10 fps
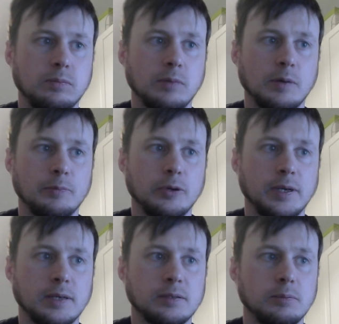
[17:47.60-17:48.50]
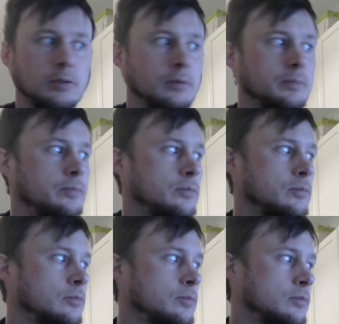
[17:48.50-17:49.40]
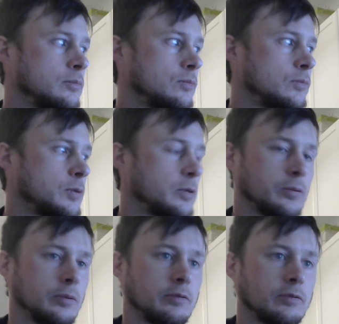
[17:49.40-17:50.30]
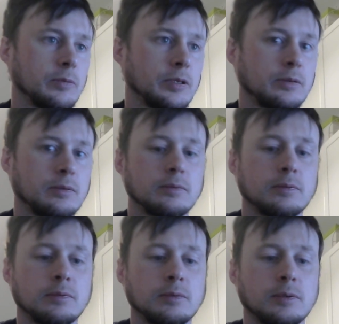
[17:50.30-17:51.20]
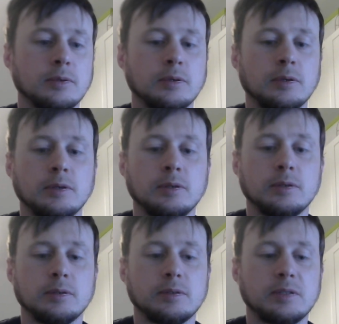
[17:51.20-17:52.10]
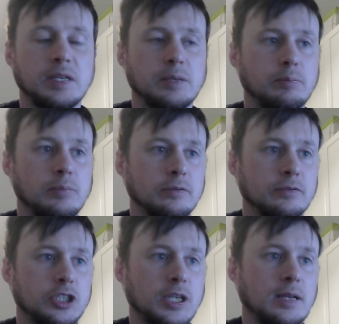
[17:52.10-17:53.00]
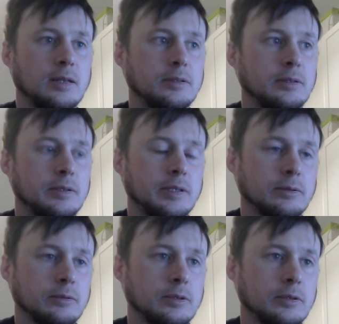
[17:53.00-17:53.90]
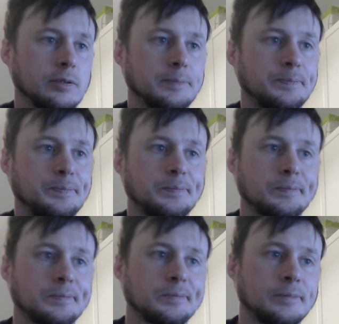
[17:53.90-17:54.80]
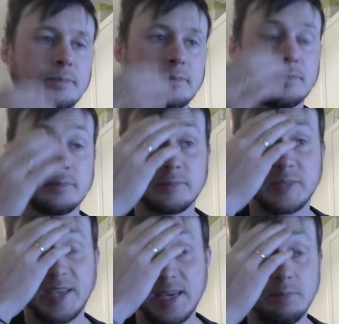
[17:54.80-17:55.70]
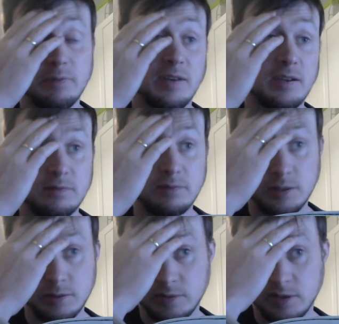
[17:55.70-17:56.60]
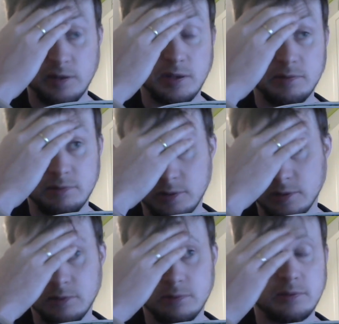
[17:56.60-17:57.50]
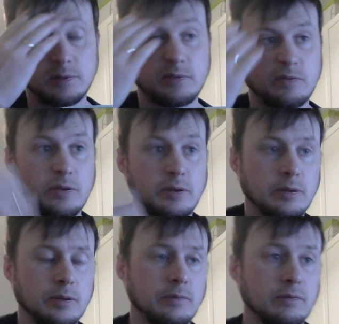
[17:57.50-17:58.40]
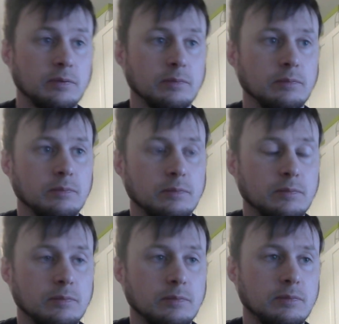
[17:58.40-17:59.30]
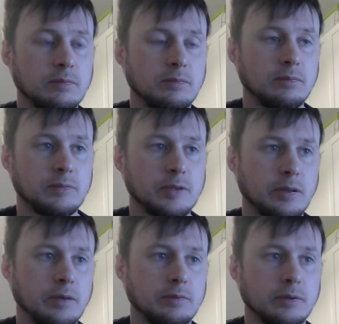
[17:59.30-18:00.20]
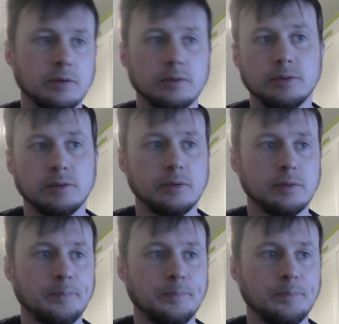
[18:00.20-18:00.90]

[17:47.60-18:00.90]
I'm not an expert. It's possible that from the tip of Shetland down to the Cape of Africa, of Southern Africa, it's further than from South Africa to the